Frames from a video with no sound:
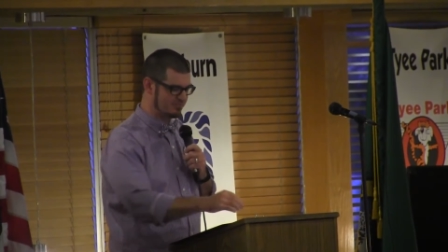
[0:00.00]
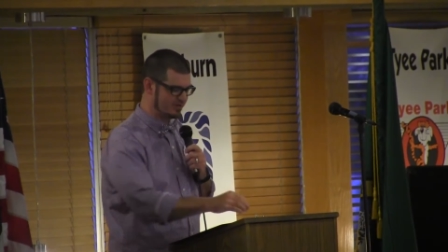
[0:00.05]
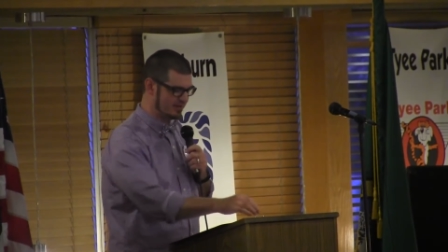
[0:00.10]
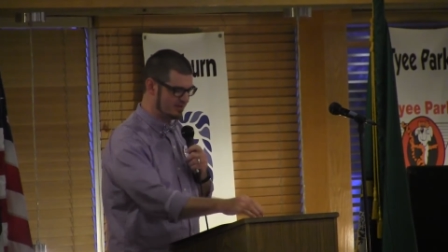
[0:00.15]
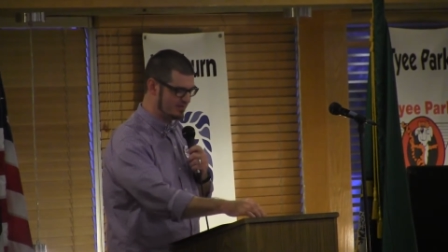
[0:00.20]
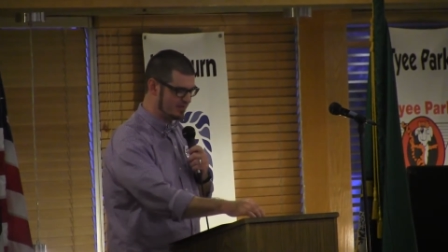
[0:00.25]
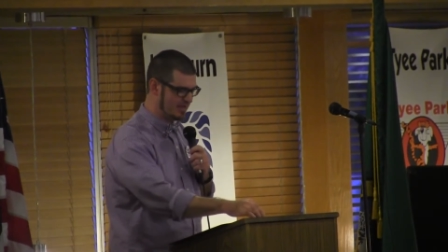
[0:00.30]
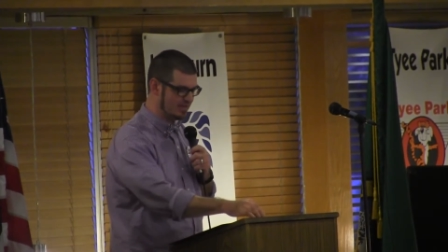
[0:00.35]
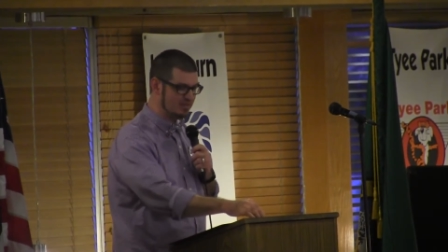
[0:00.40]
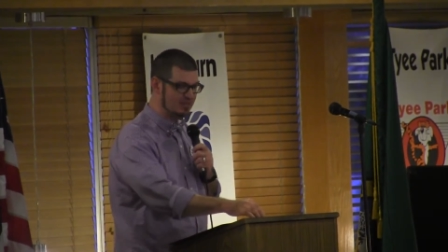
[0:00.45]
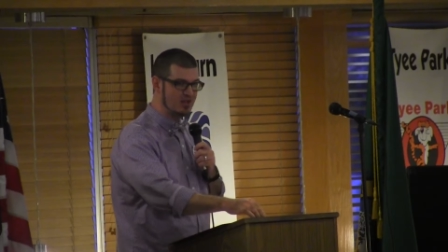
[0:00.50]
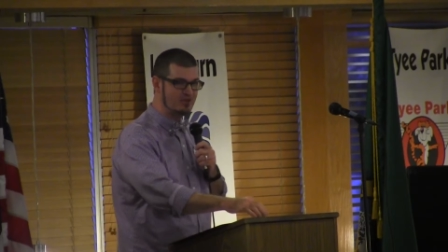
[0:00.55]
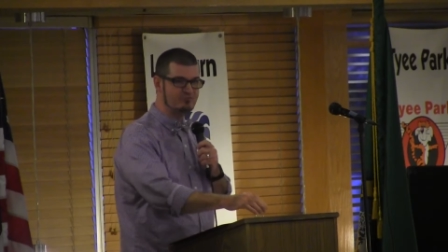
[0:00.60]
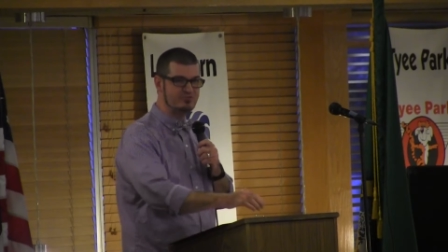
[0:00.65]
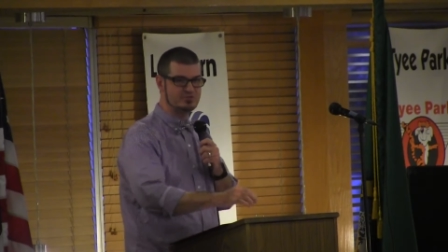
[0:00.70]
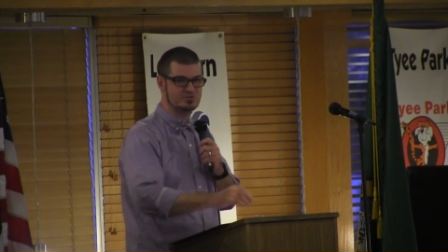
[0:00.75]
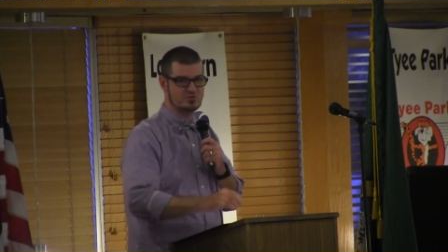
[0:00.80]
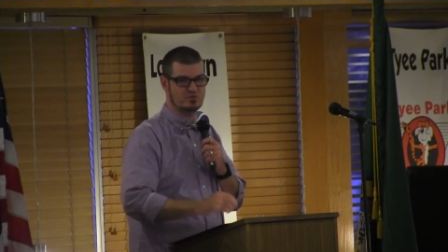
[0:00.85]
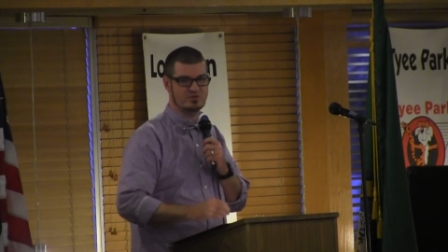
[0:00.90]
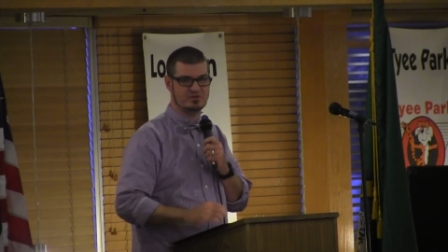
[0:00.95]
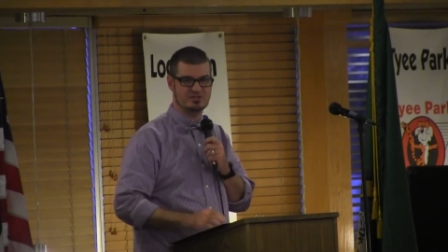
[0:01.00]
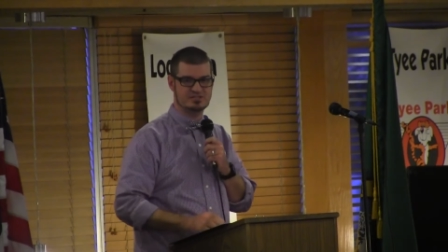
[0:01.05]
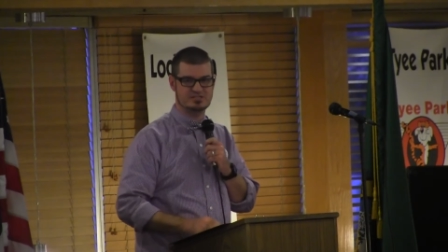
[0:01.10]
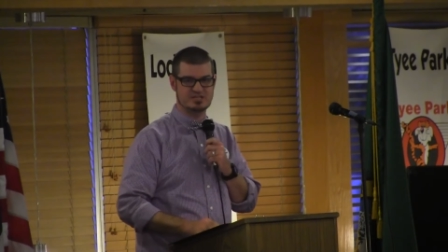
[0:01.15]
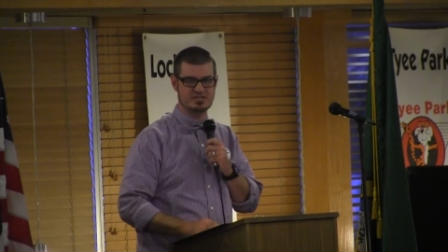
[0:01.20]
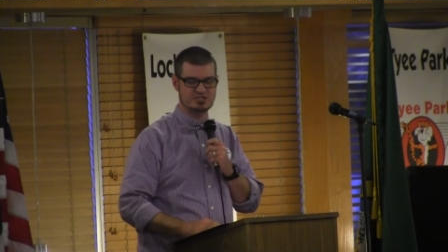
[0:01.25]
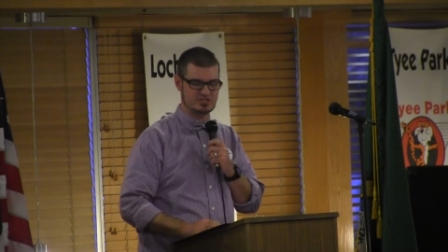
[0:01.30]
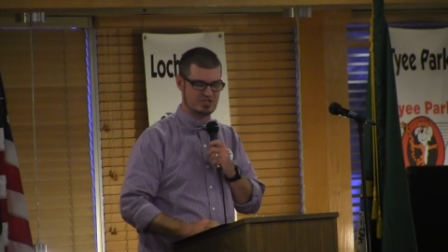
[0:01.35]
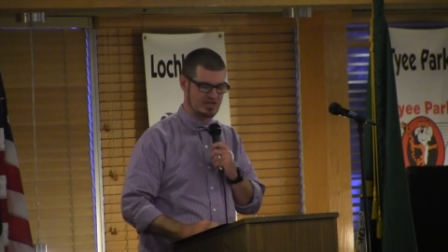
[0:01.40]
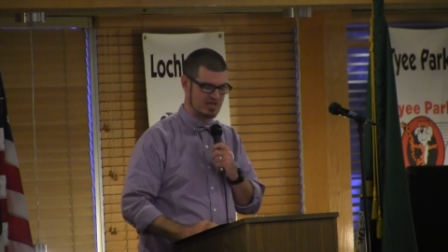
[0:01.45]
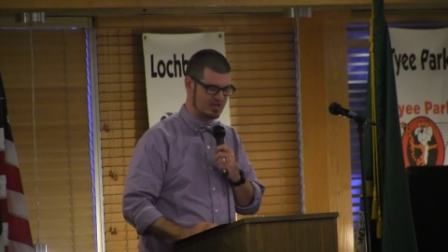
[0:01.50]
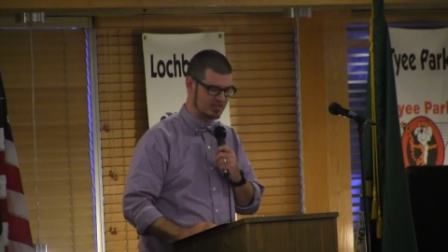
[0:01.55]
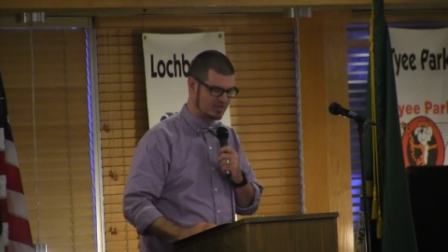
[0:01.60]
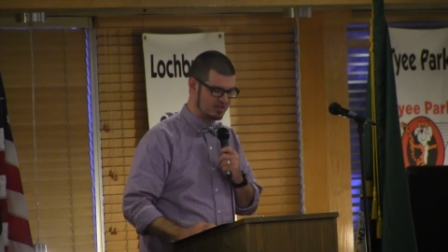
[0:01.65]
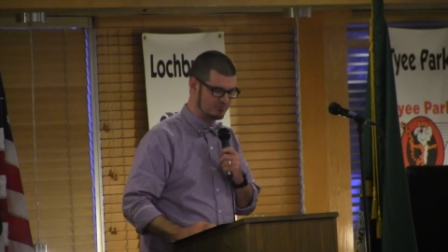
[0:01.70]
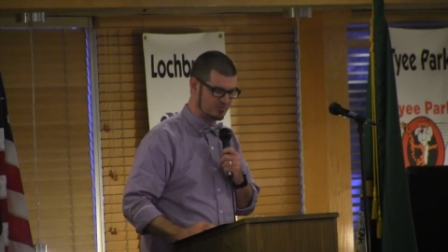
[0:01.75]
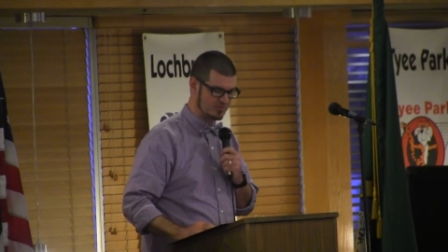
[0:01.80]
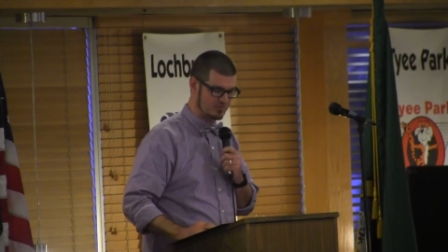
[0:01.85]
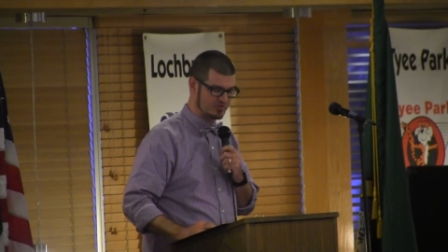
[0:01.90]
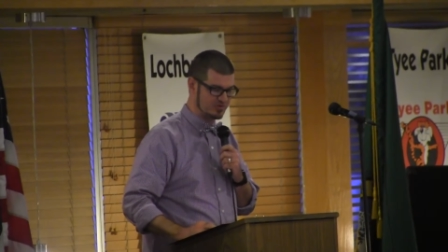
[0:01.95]
But I, I love this organization, and I
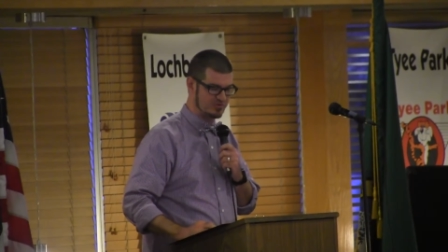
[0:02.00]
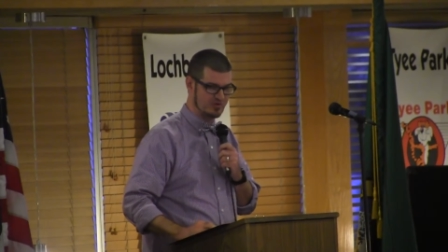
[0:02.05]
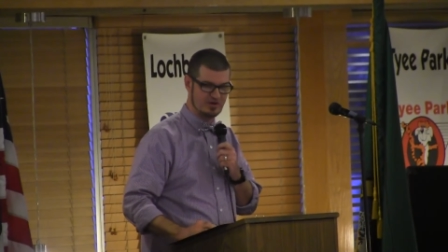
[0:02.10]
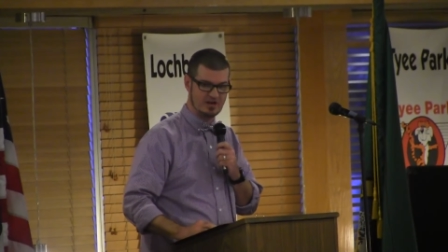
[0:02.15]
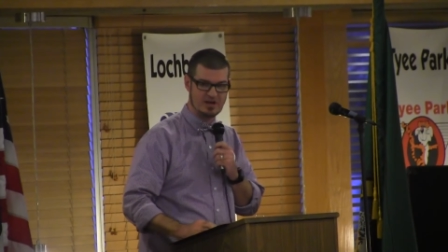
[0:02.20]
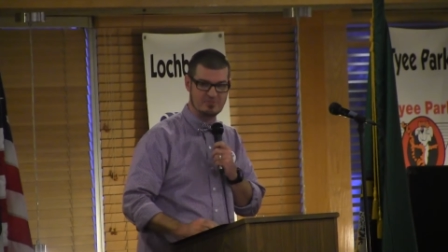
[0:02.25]
love what we're doing.